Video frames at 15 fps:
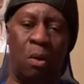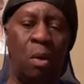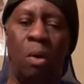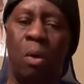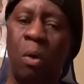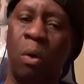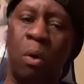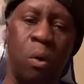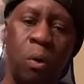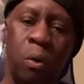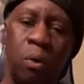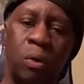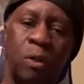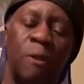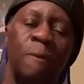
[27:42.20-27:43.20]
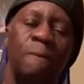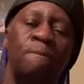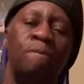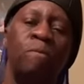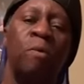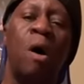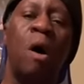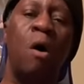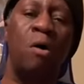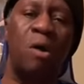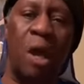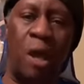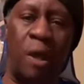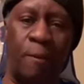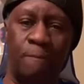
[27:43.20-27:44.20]
Whew.
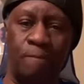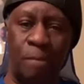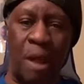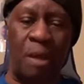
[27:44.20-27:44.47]
Okay,